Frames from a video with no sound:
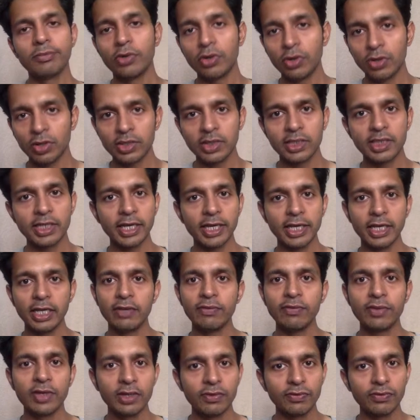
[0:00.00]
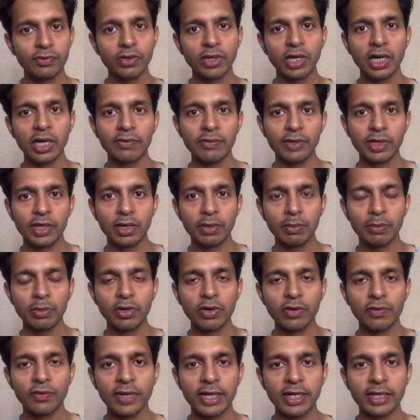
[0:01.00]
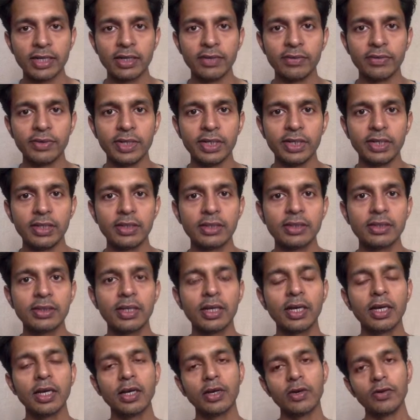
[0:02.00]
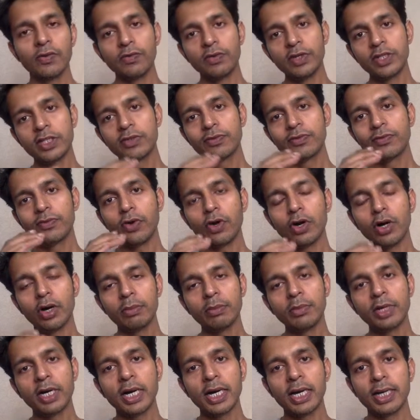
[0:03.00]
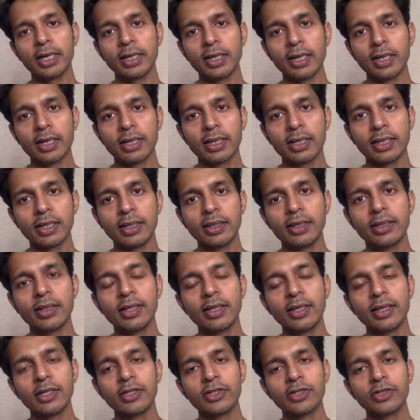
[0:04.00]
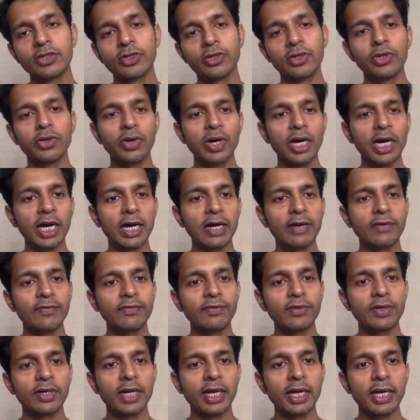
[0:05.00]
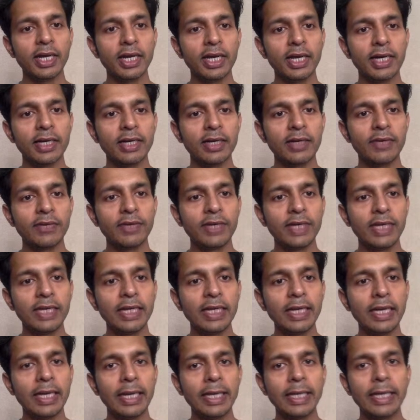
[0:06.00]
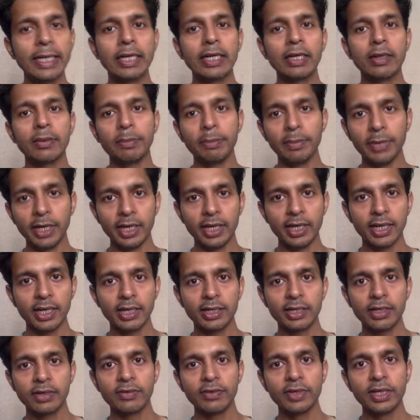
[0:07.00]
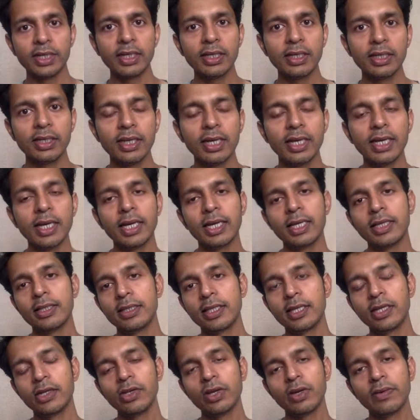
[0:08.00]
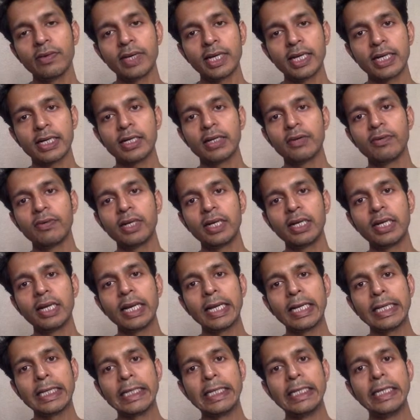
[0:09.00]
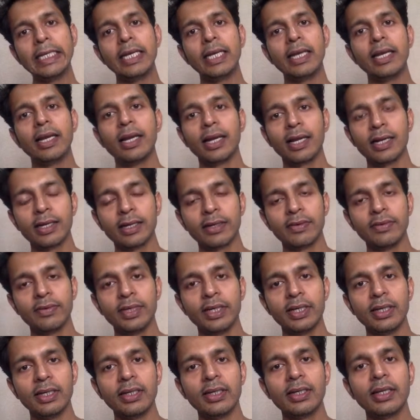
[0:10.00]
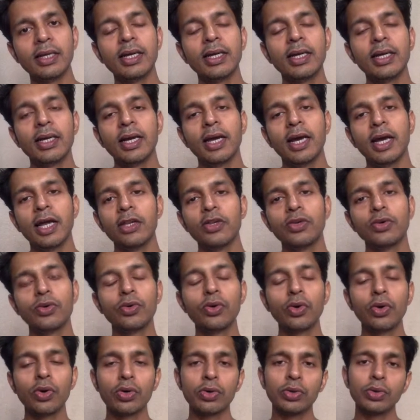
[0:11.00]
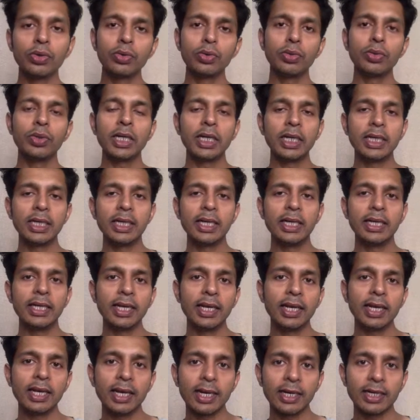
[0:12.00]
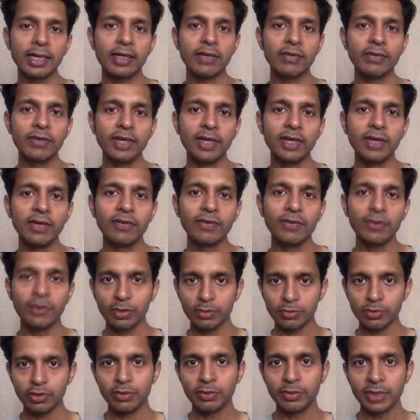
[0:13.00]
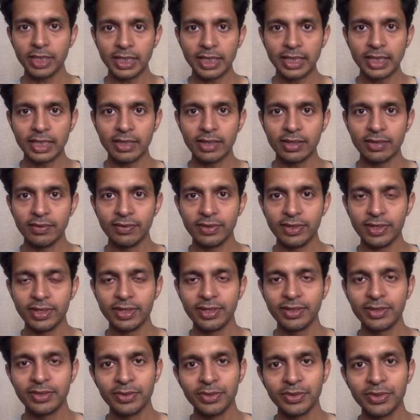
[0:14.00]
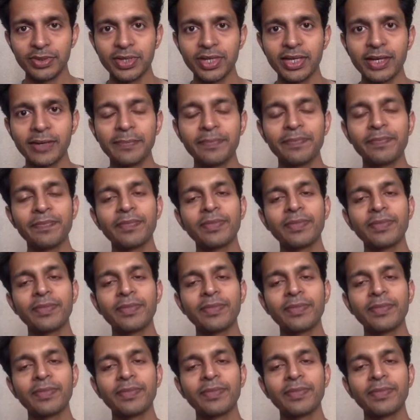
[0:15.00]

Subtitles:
or say even if you have a couple of activities which form a hierarchy. So you have an activity like main activity, and then you have an activity like detail activity, and you go to do a detail activity from your main activity. Okay,